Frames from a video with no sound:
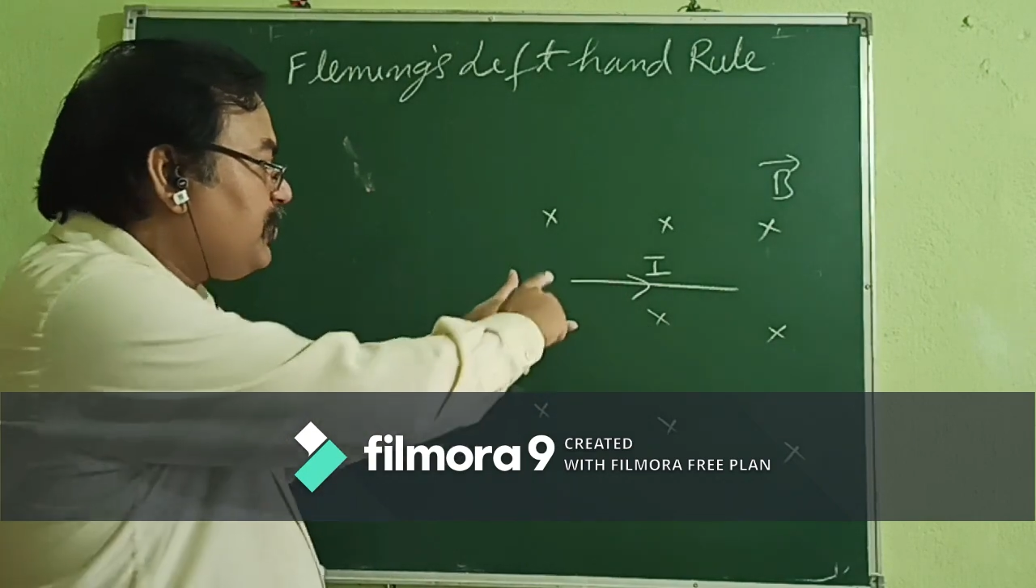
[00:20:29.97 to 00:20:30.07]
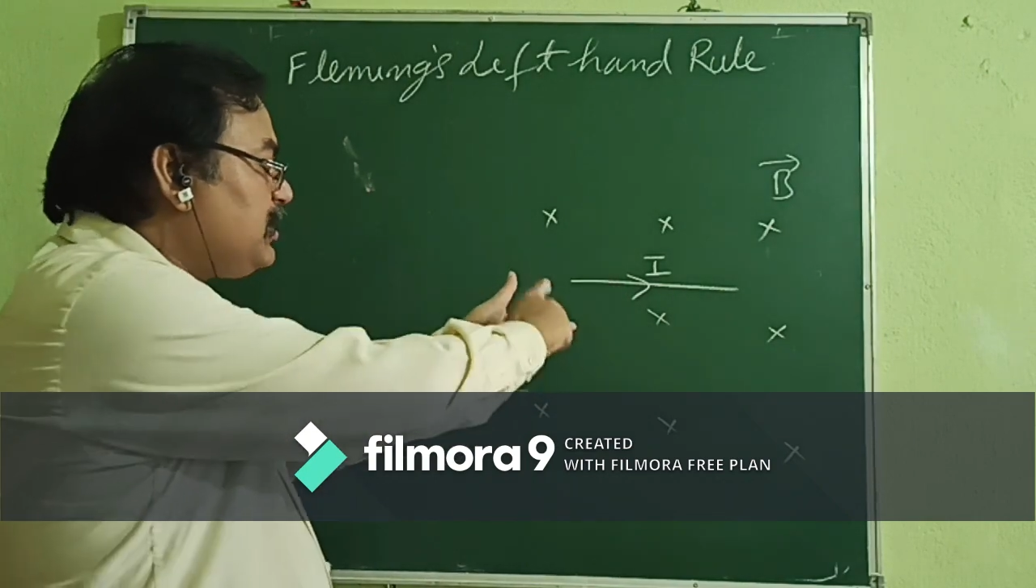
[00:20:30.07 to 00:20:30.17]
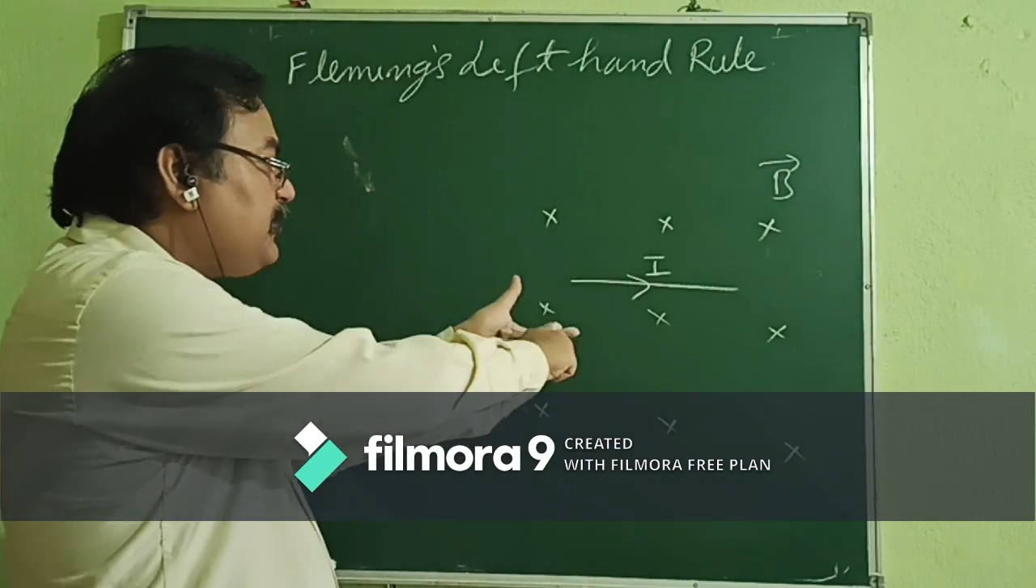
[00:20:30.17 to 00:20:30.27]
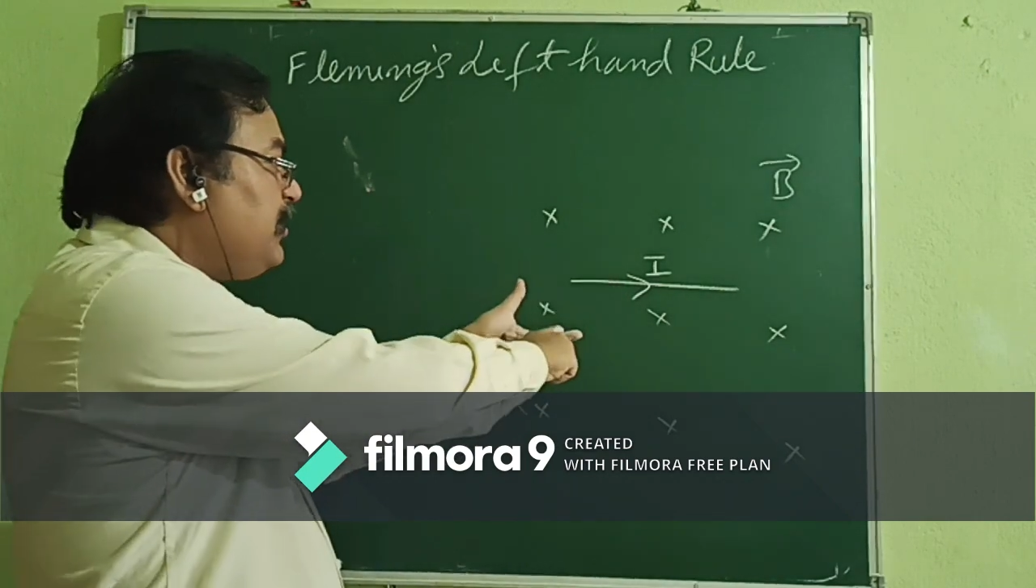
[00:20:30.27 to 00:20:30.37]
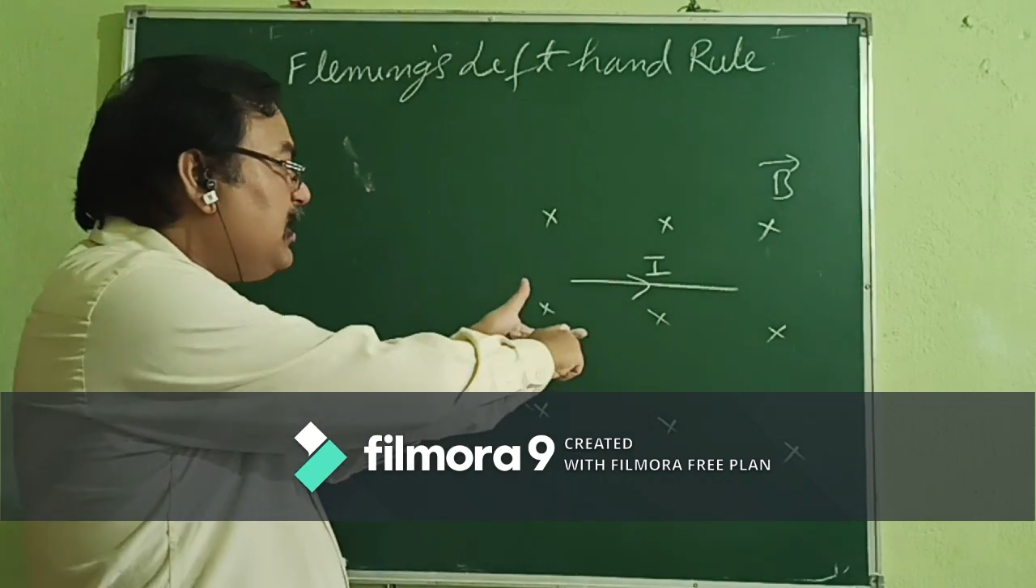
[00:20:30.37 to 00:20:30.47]

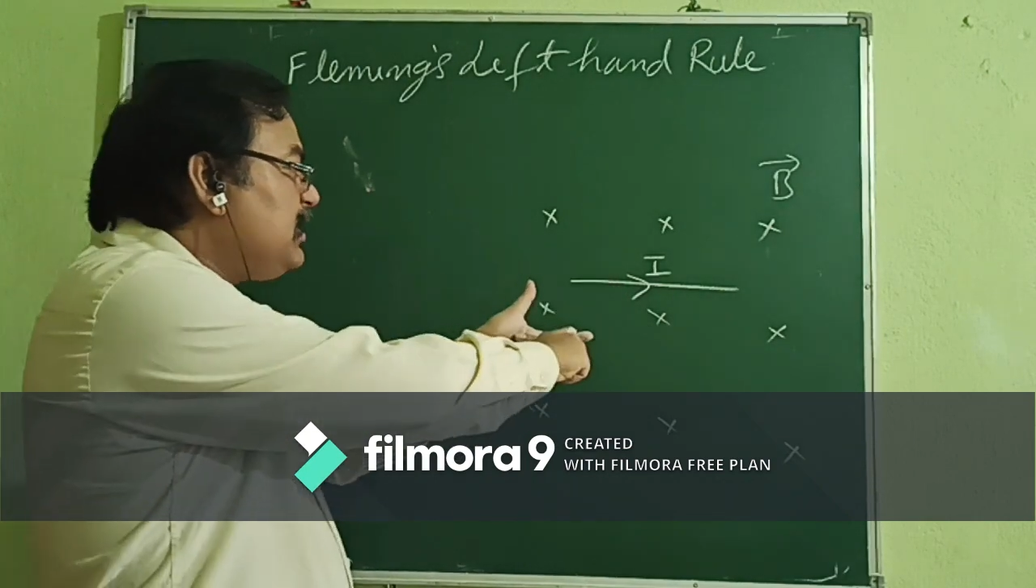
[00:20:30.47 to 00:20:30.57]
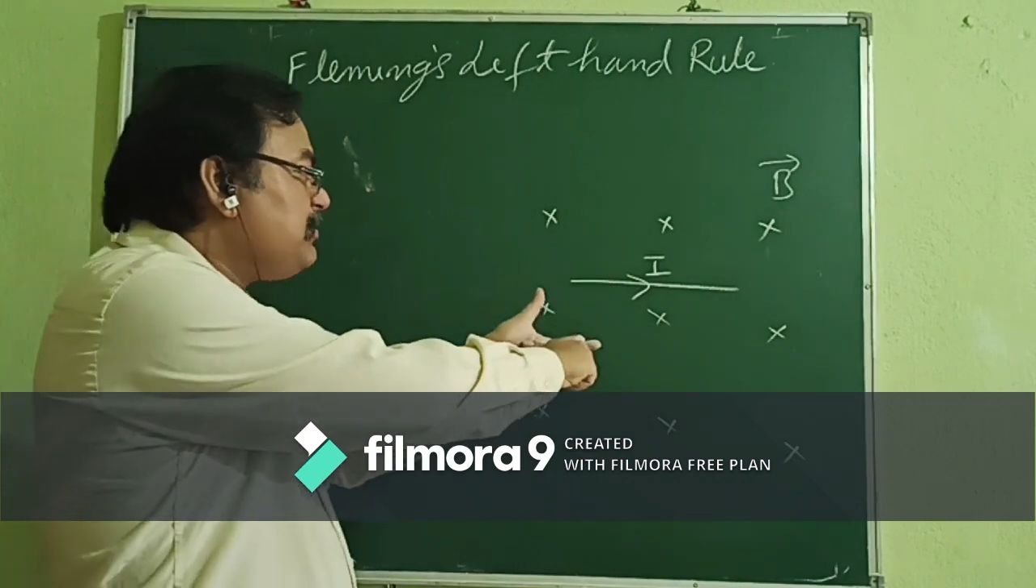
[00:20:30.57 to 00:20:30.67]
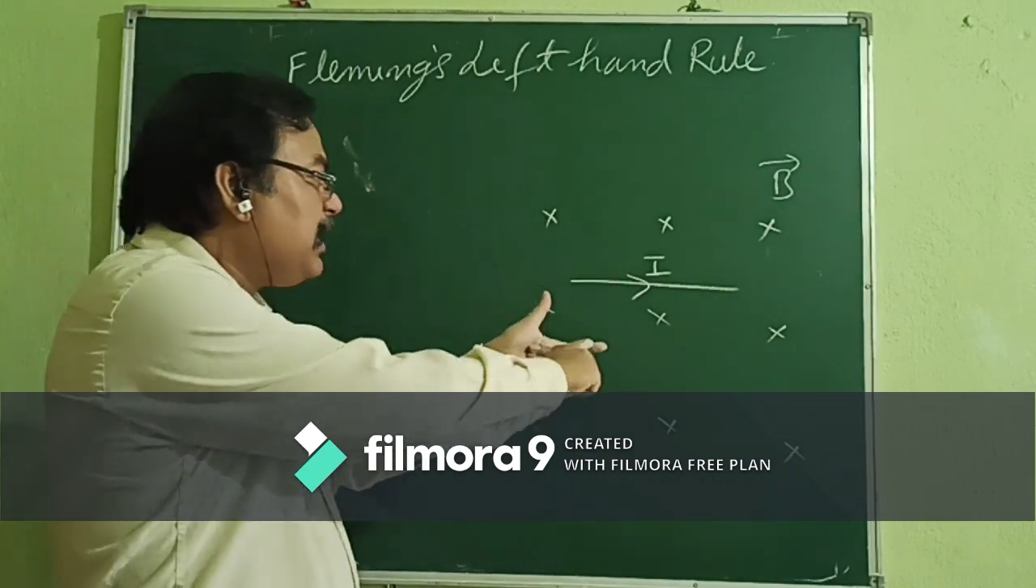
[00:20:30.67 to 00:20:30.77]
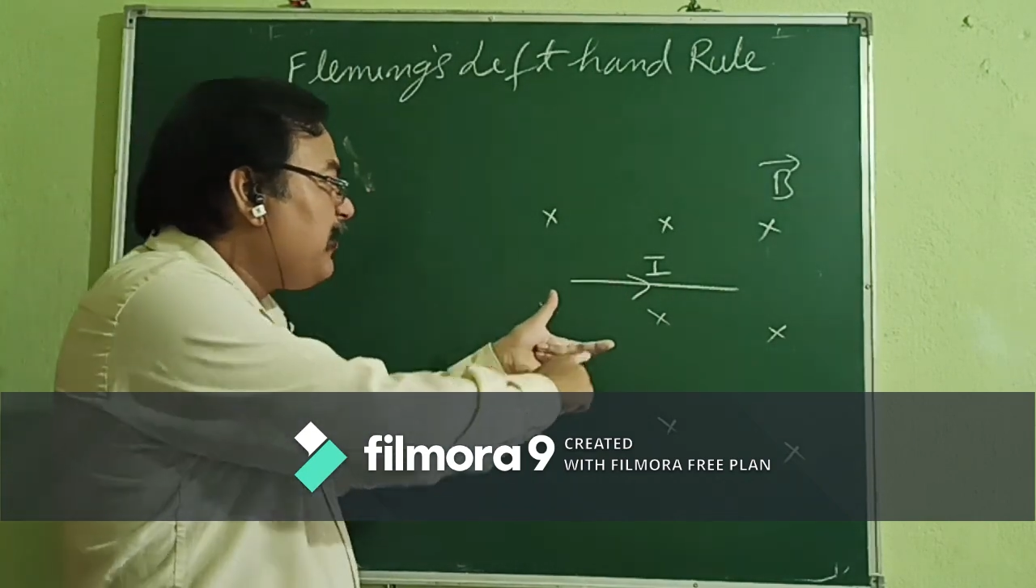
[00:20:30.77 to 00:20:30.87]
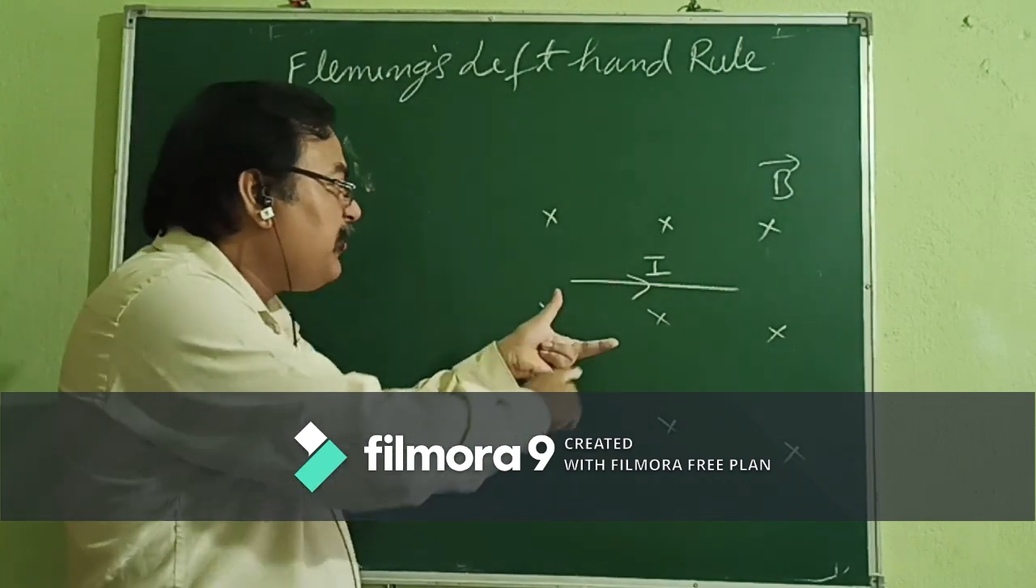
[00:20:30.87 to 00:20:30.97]
This
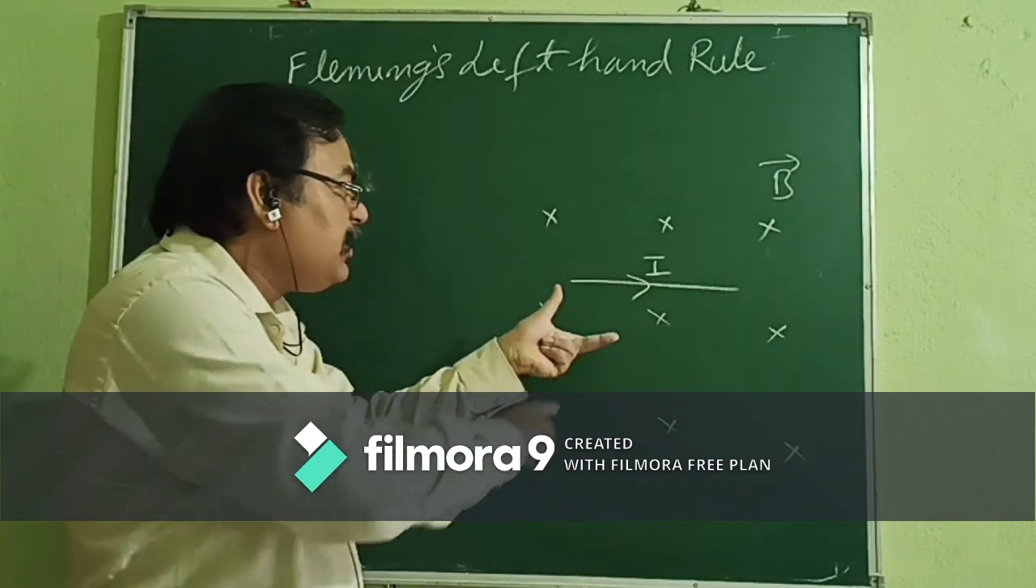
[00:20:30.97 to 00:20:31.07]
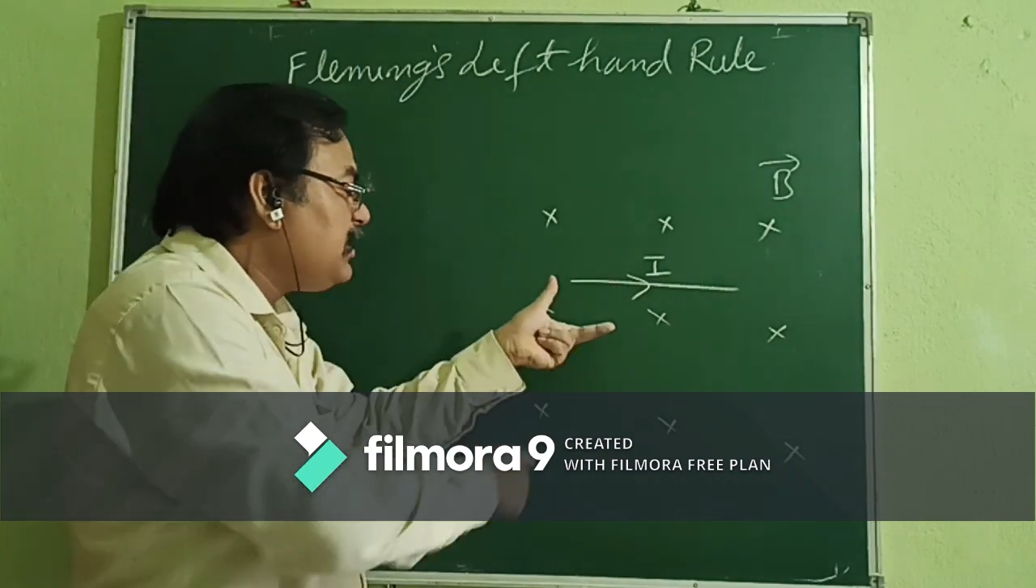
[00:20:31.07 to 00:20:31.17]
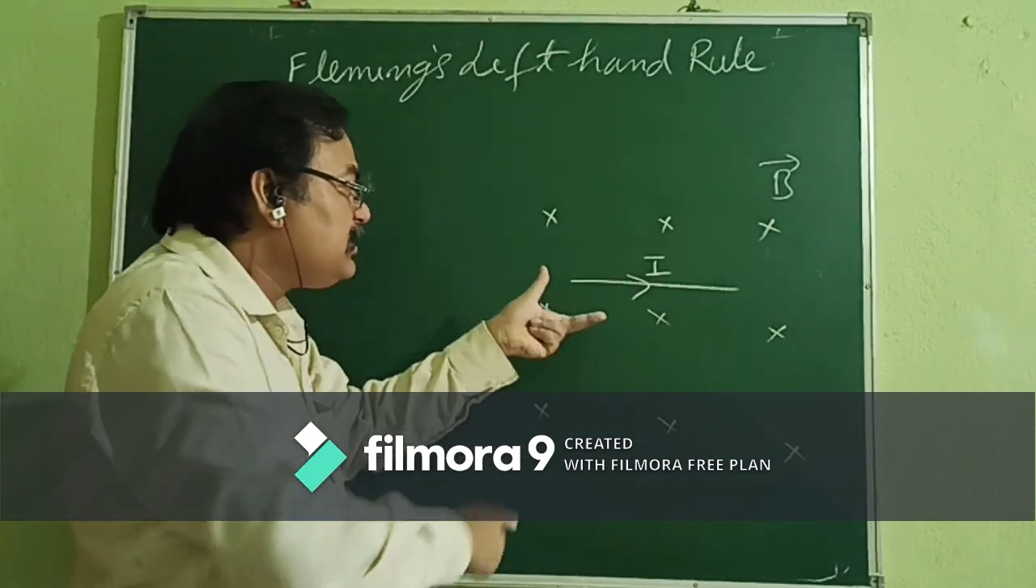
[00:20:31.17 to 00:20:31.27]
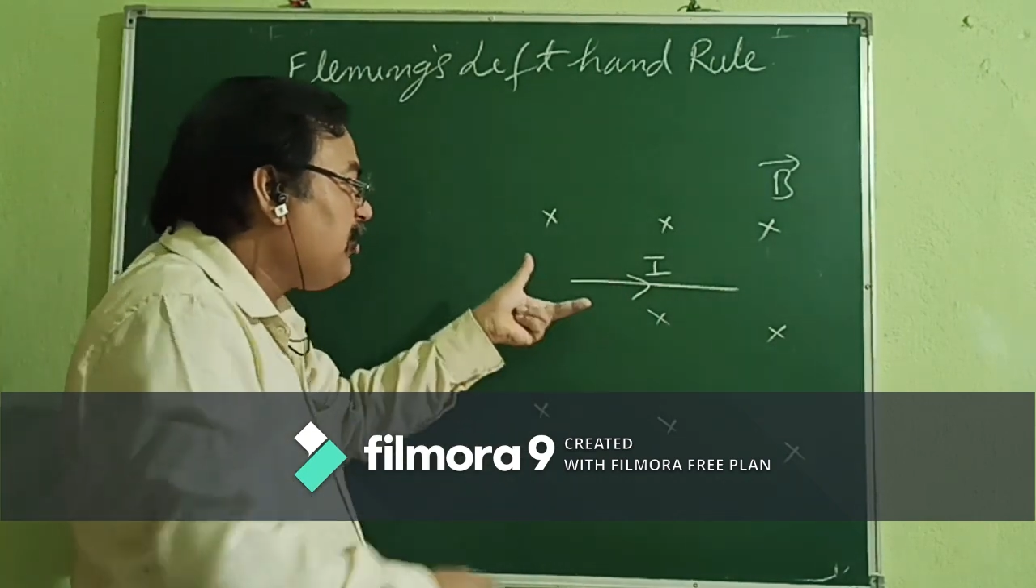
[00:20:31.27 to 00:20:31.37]
middle finger is